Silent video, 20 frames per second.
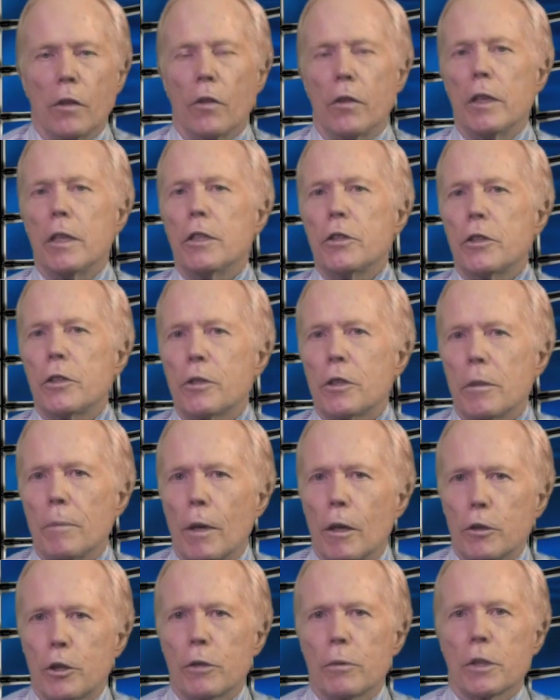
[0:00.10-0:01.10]
These are
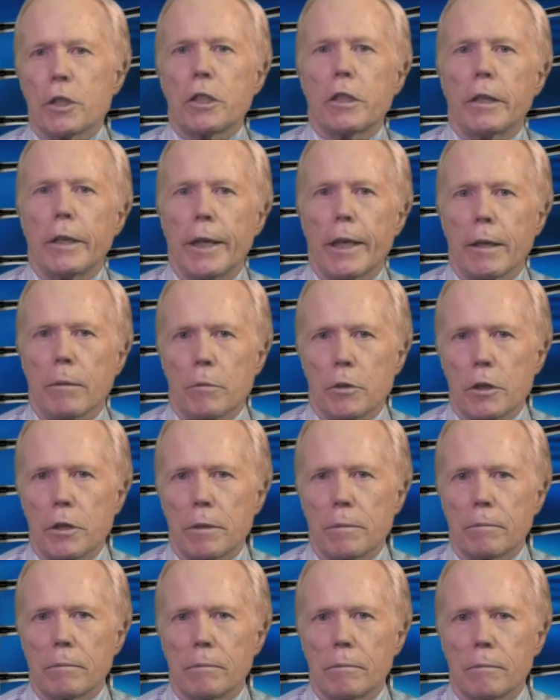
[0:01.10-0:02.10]
tumultuous
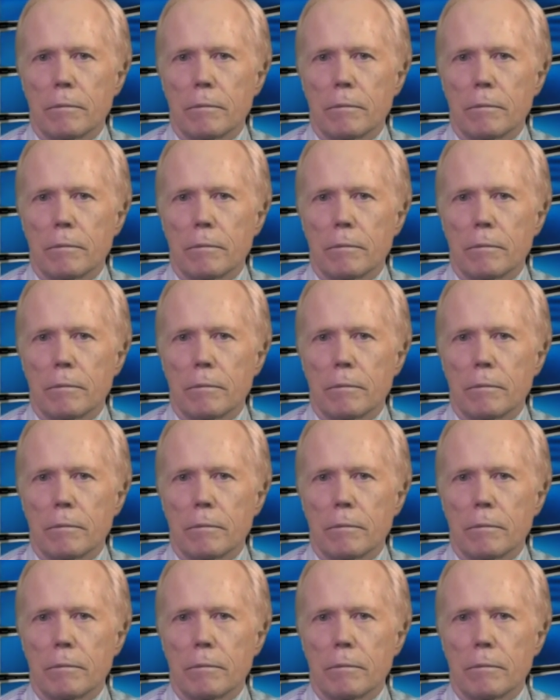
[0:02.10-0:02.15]
times.